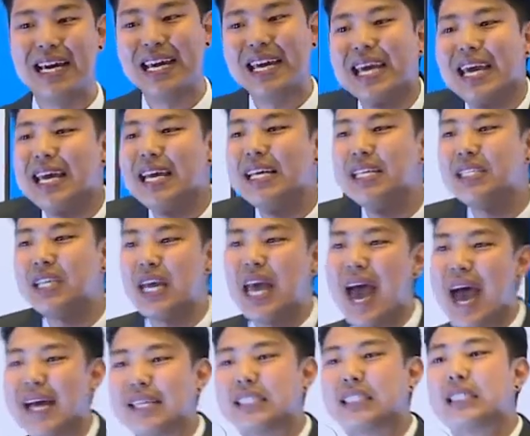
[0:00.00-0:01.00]
is
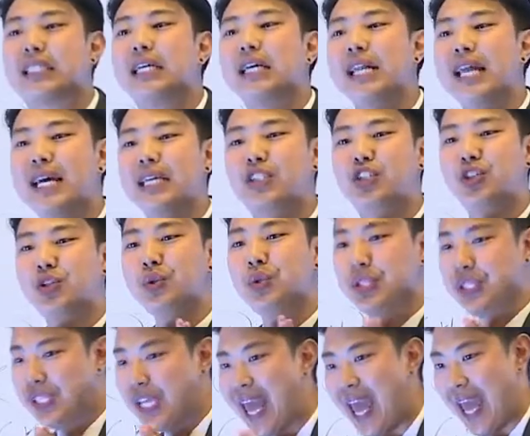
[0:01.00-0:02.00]
as good as you
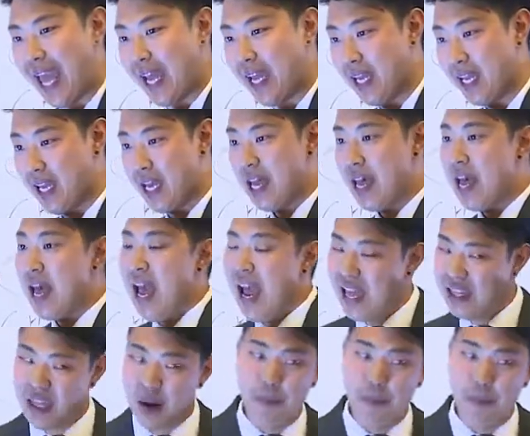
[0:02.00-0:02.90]
say, and